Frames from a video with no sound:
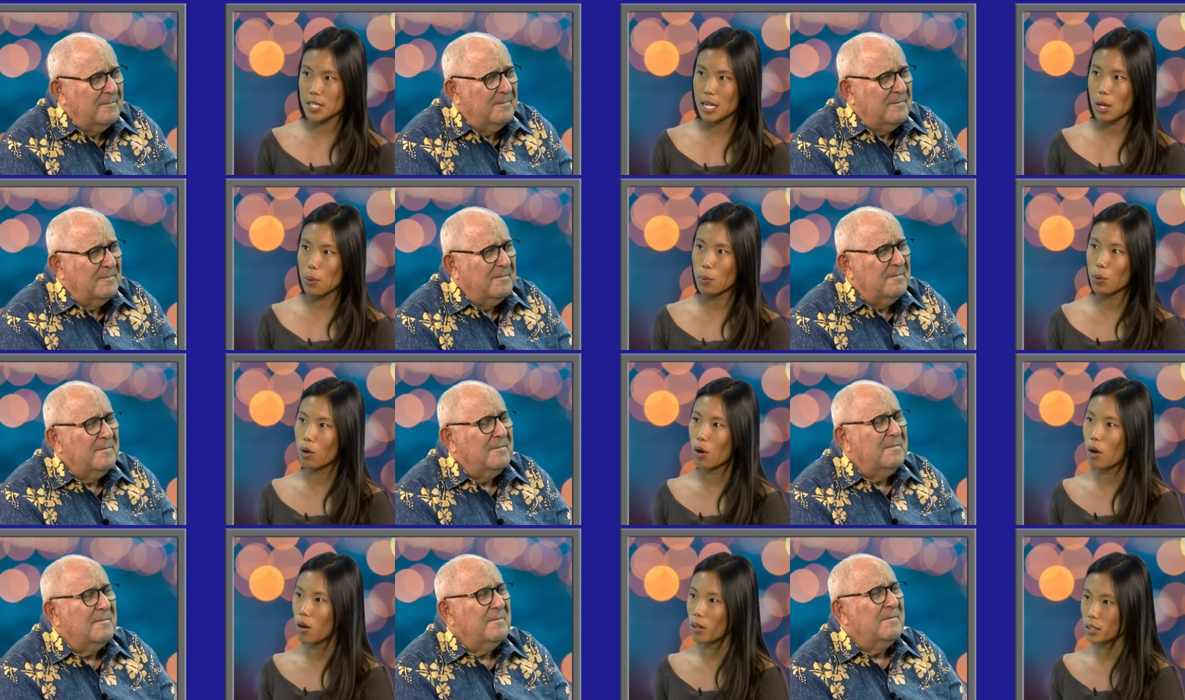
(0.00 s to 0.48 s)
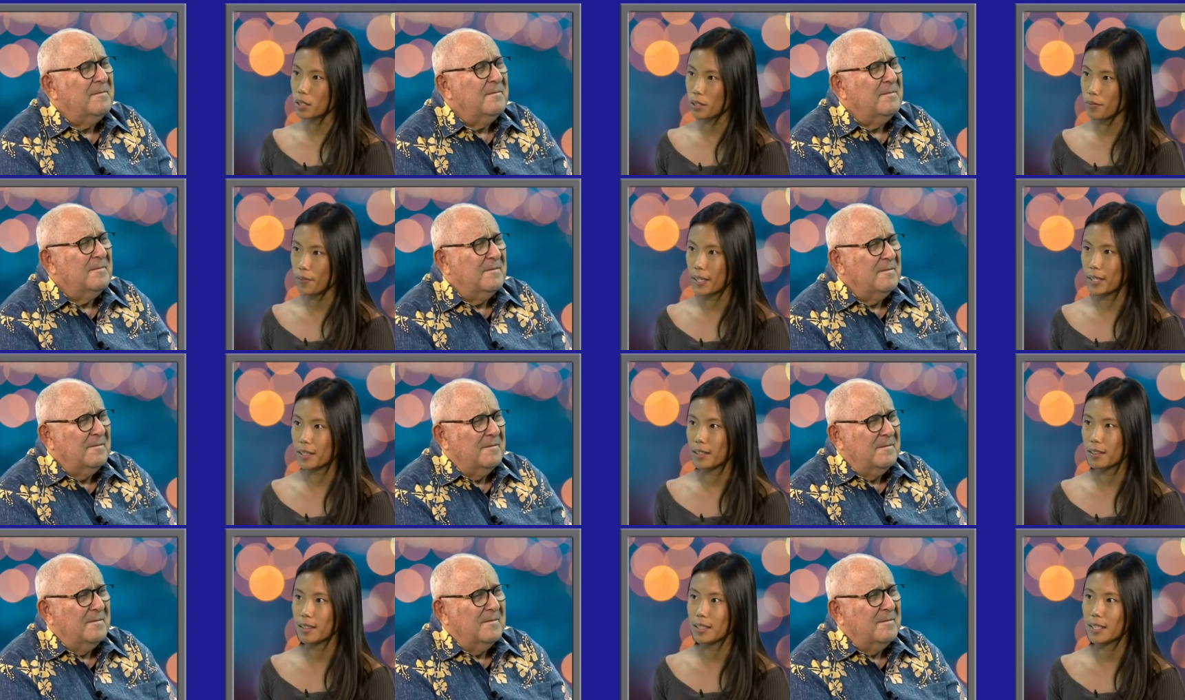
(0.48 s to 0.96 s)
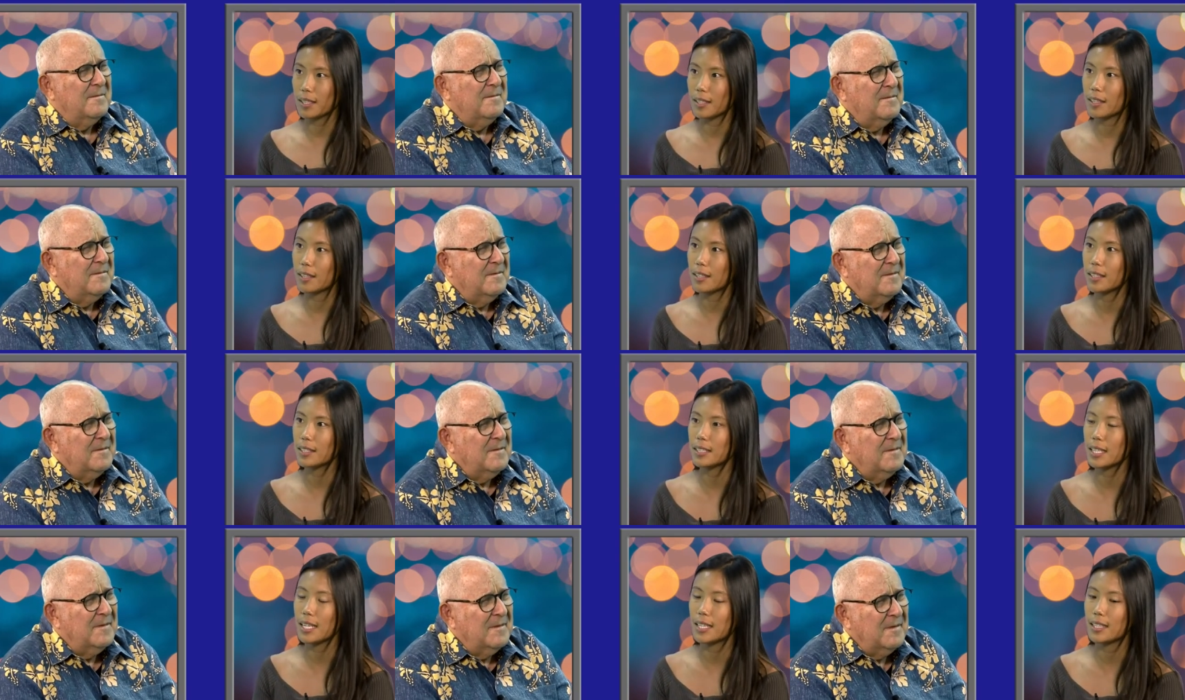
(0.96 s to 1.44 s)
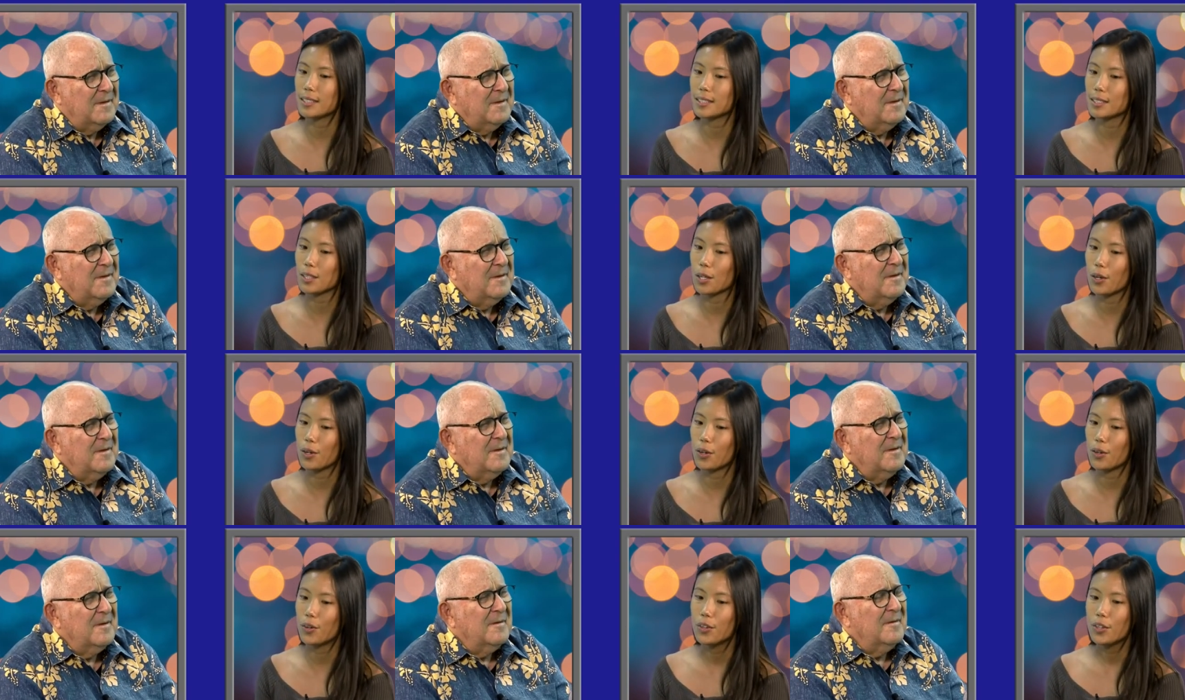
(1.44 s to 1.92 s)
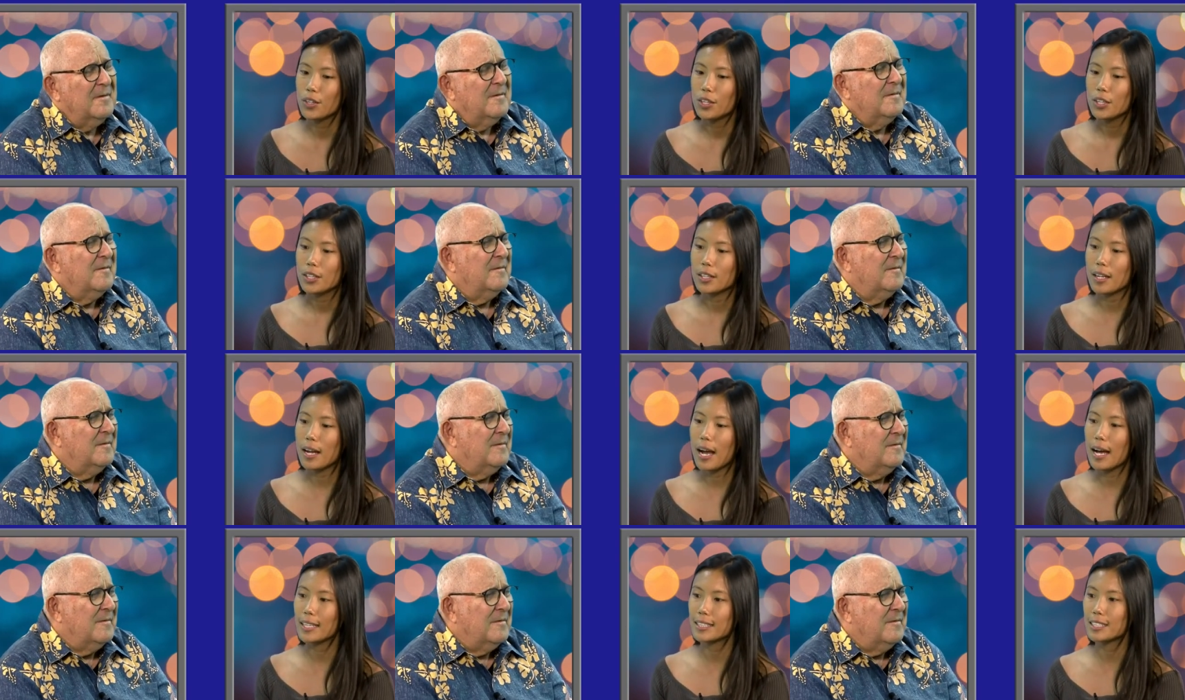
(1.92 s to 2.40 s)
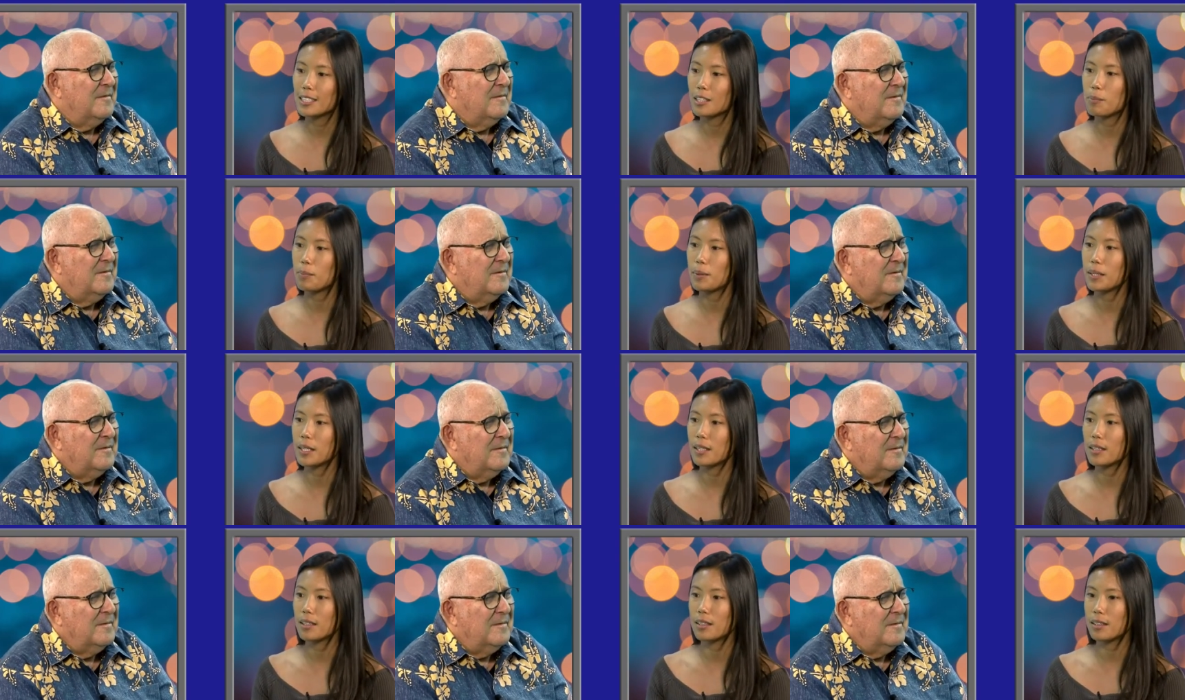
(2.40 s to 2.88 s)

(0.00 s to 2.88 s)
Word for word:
Speaker 1: that will cultivate the leaders. And so there has to be a